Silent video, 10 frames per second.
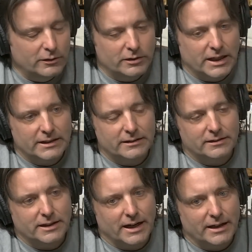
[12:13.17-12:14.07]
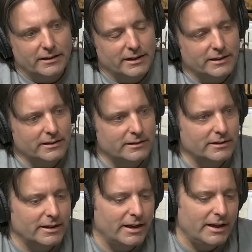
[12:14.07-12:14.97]
You've got this guy that can
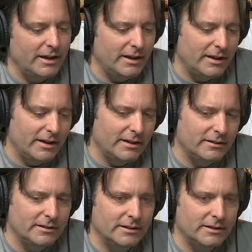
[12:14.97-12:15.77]
say, hey,